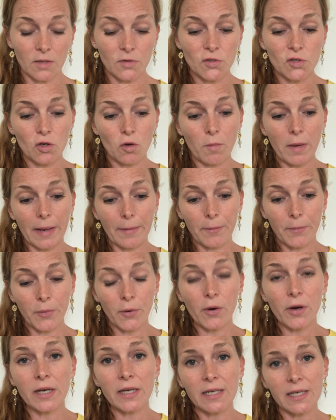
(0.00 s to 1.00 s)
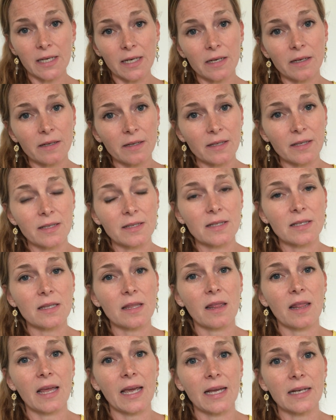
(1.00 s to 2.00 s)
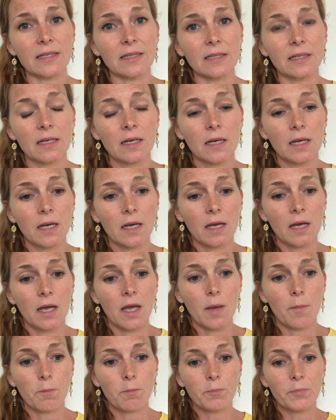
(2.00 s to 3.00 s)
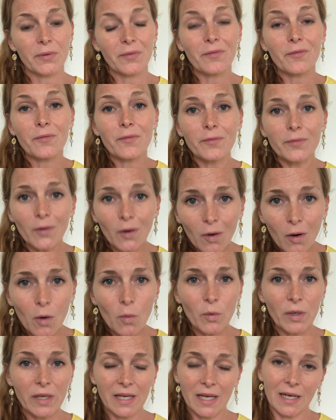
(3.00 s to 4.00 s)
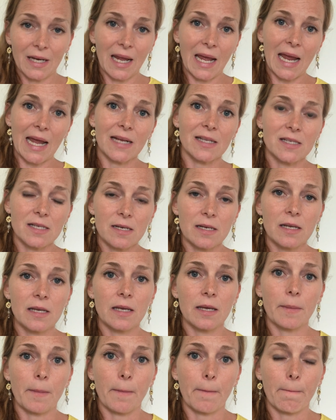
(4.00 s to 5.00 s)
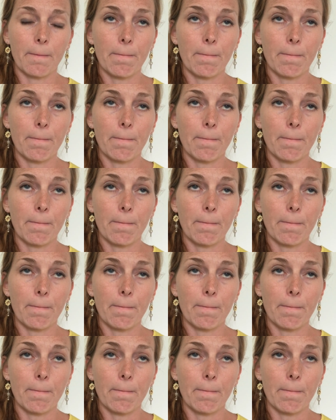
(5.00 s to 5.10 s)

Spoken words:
So my point here is that before we can actually